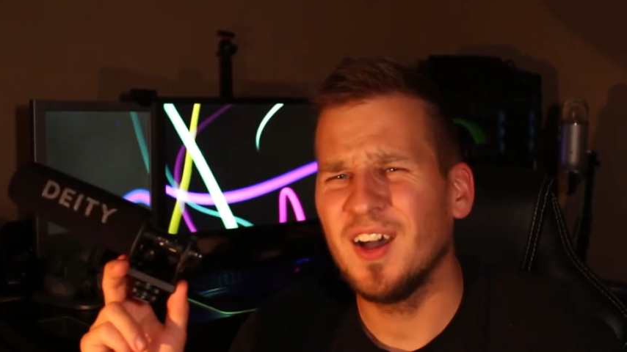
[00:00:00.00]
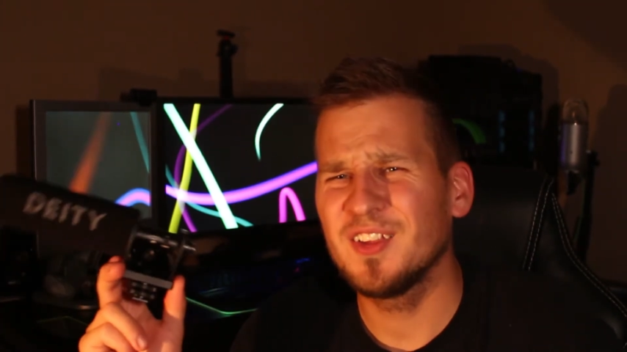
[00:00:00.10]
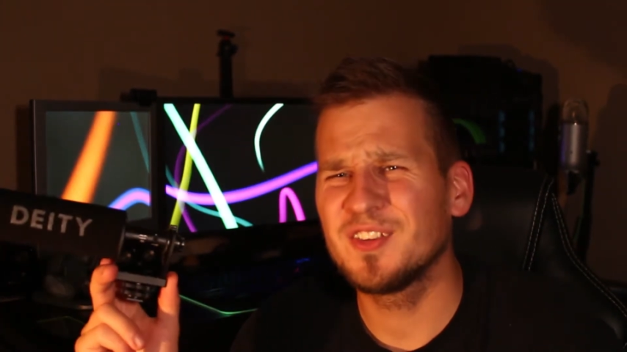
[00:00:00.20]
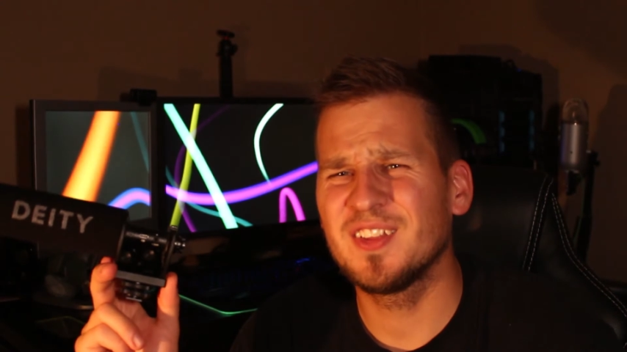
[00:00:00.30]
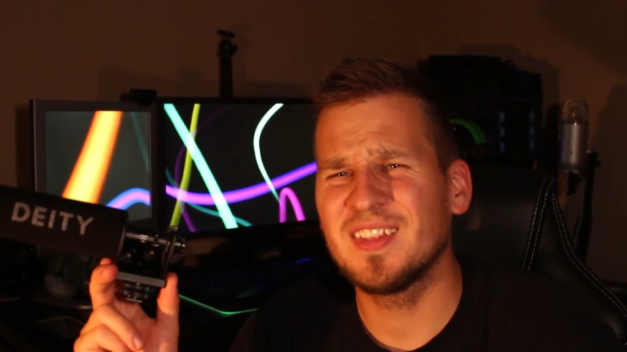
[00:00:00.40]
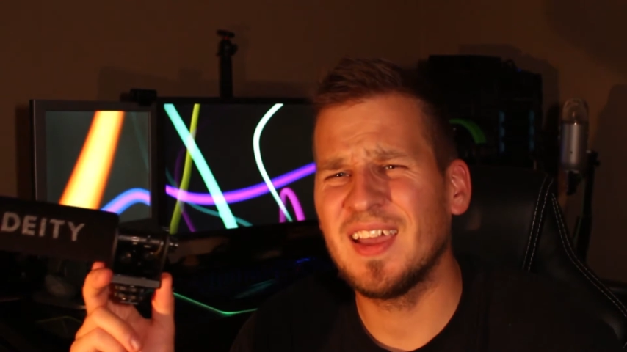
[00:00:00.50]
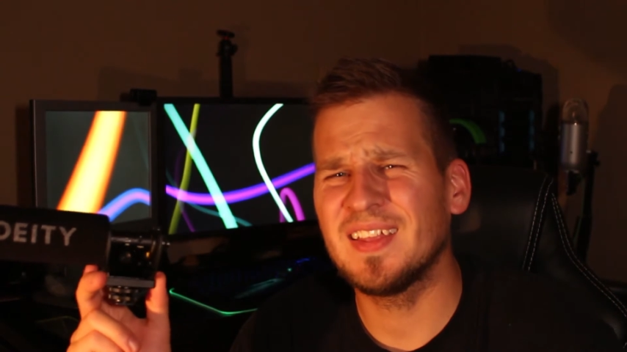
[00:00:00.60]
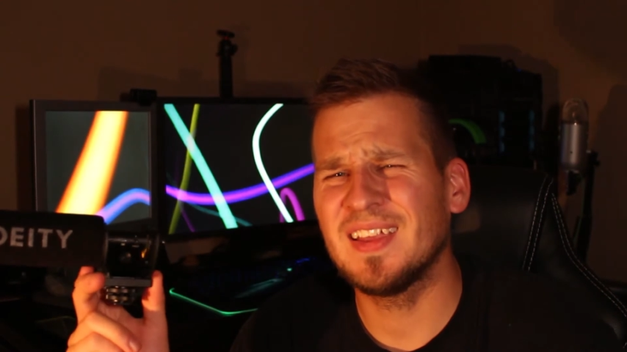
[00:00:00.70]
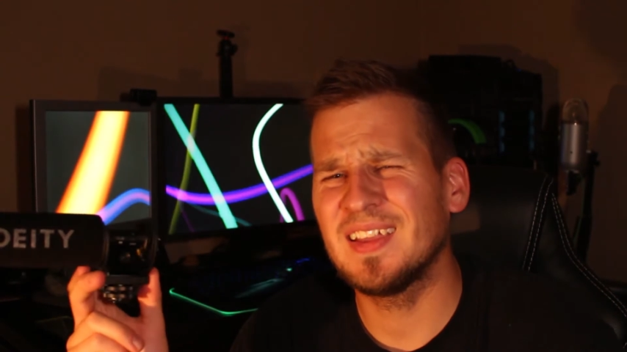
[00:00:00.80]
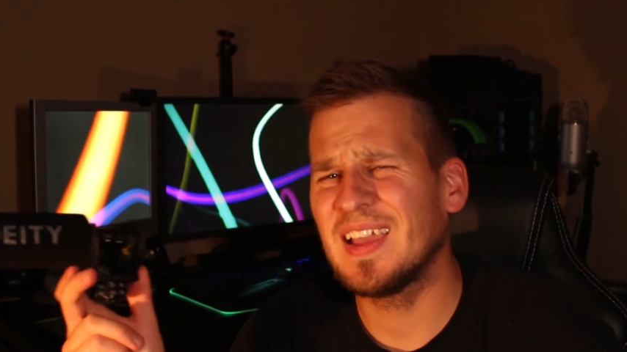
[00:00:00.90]
Other than
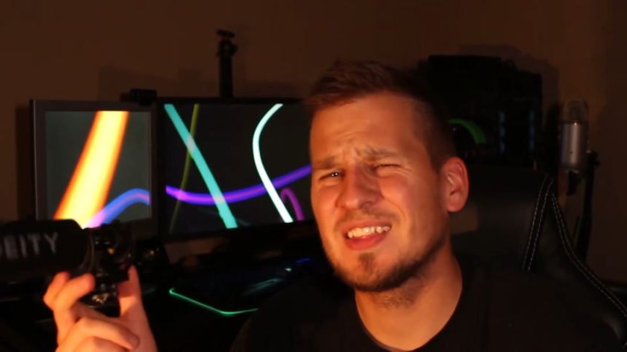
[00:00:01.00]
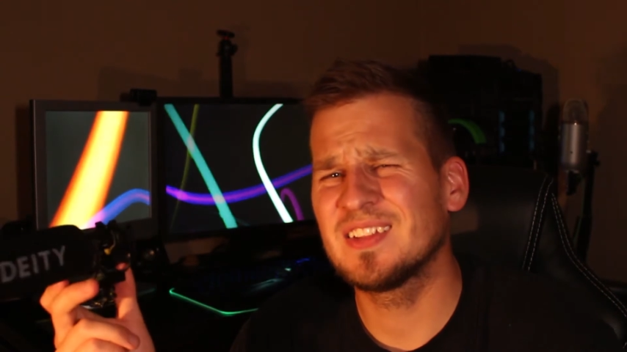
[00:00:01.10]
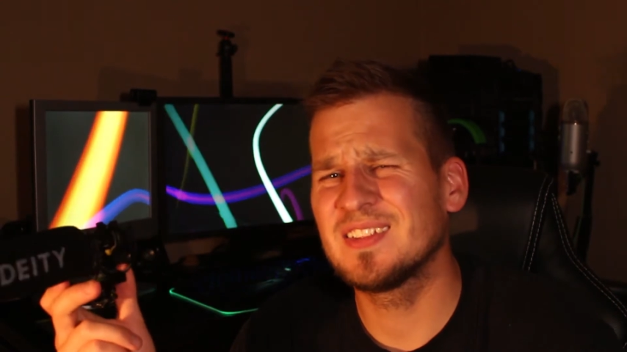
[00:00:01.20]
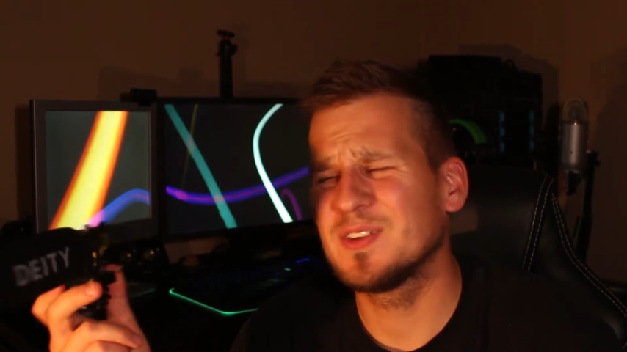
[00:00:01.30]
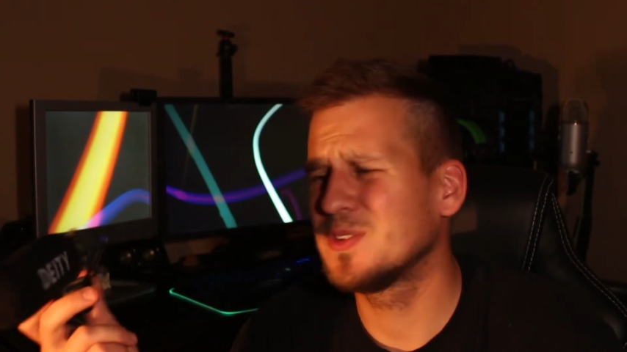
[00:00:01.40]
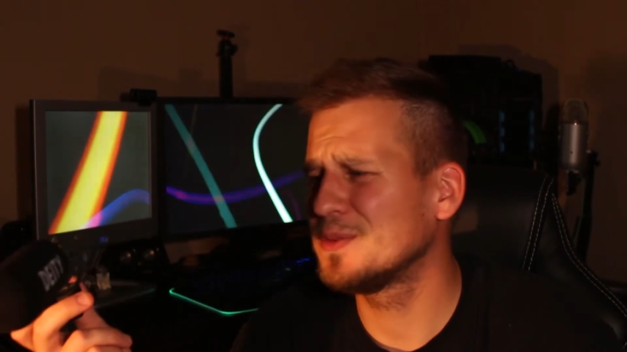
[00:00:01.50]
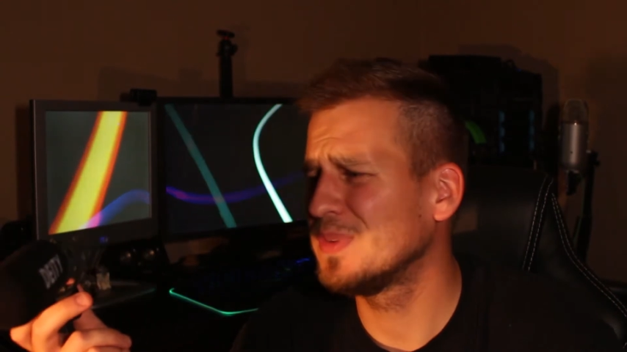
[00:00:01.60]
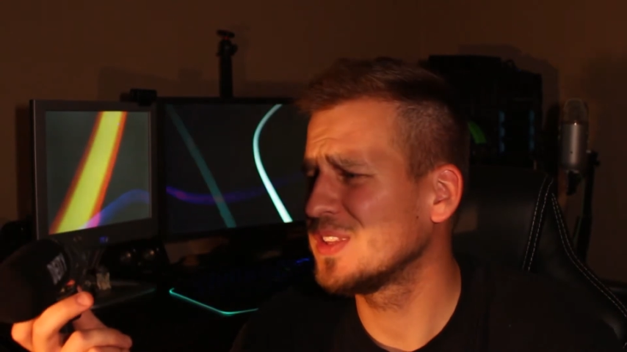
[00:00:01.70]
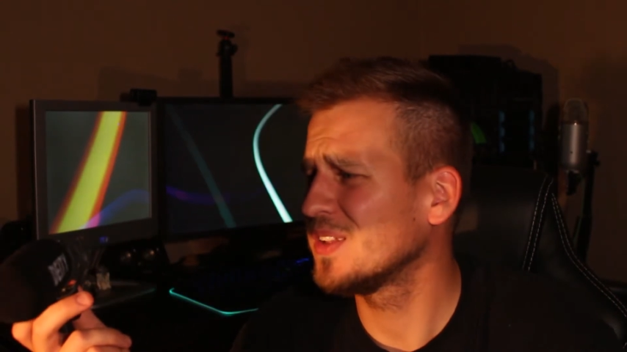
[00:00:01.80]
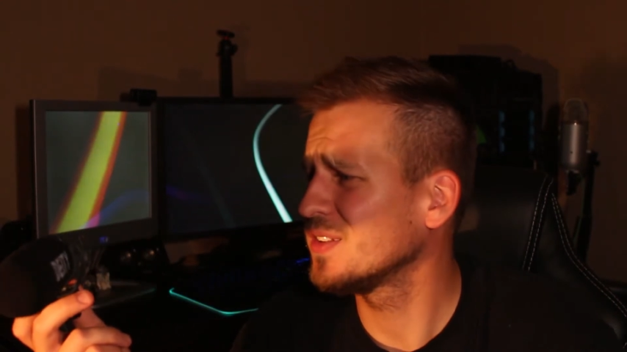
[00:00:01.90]
that, I actually don't know
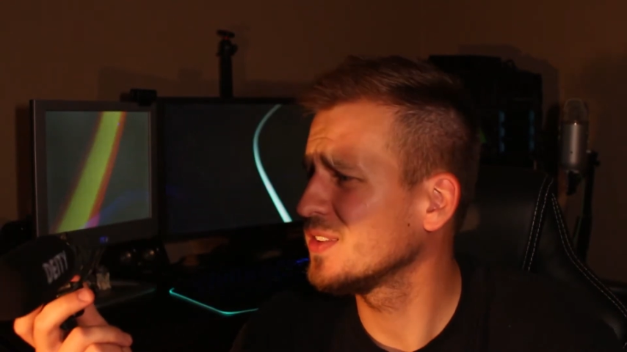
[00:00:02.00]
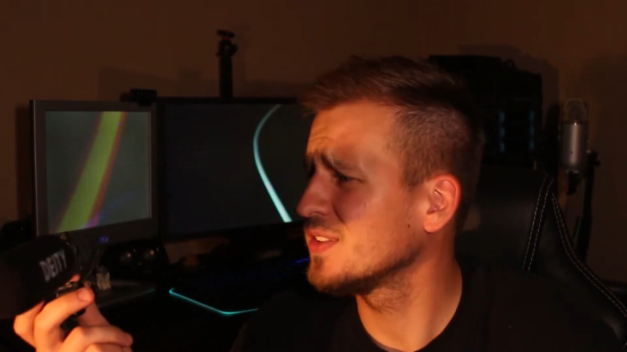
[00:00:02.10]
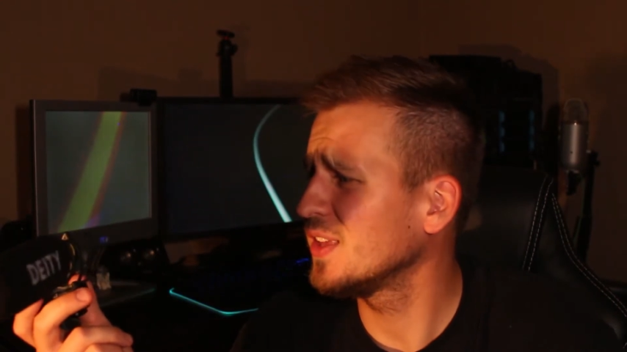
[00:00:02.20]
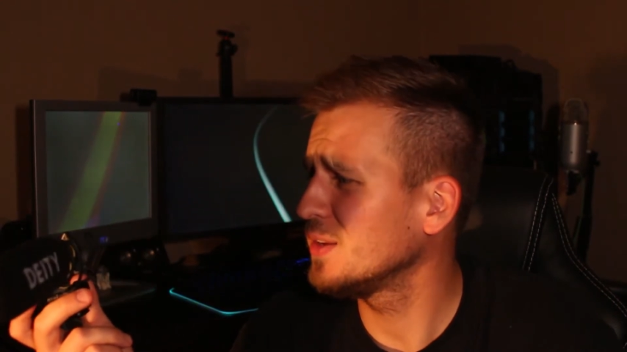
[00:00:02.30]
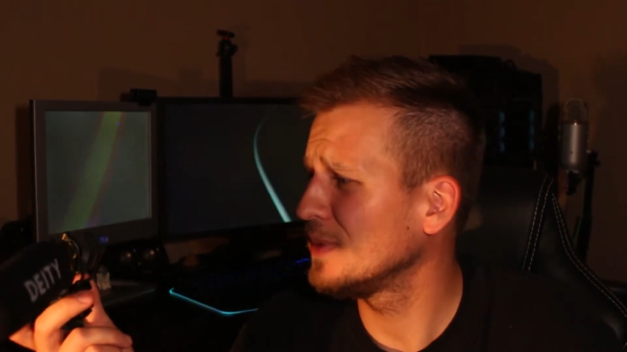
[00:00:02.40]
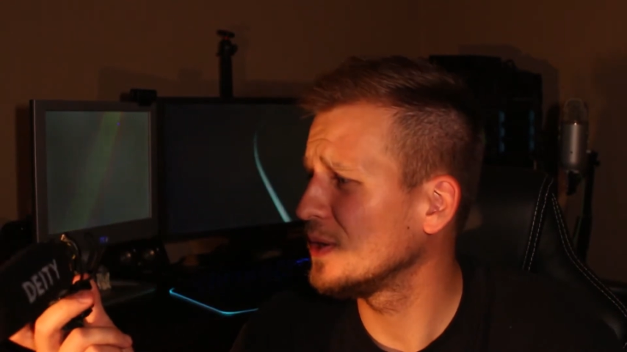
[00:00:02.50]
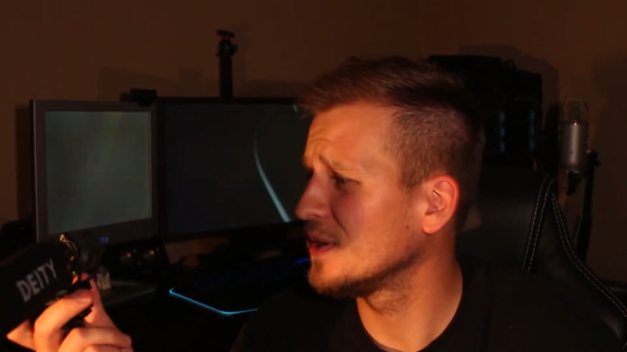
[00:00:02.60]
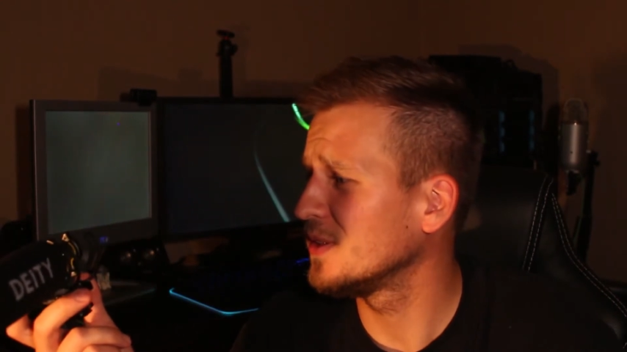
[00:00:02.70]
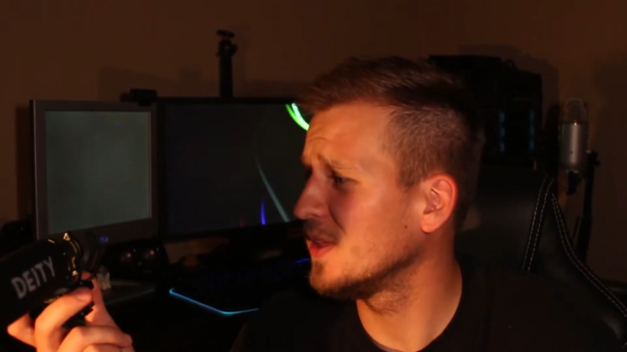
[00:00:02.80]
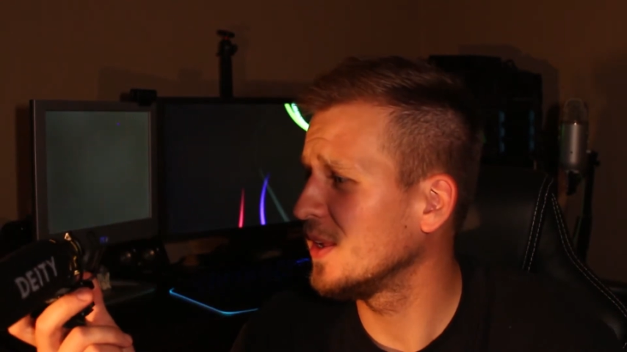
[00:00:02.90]
much else to say about it.